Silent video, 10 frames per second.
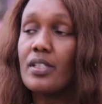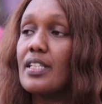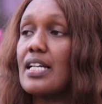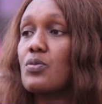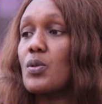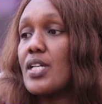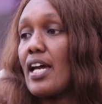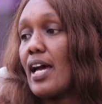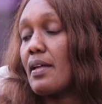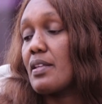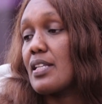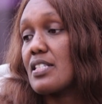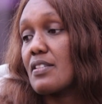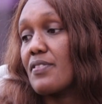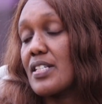That's
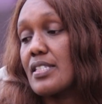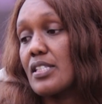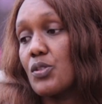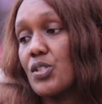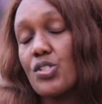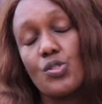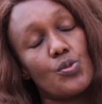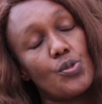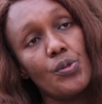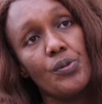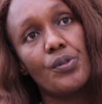that's the first thing you need to know.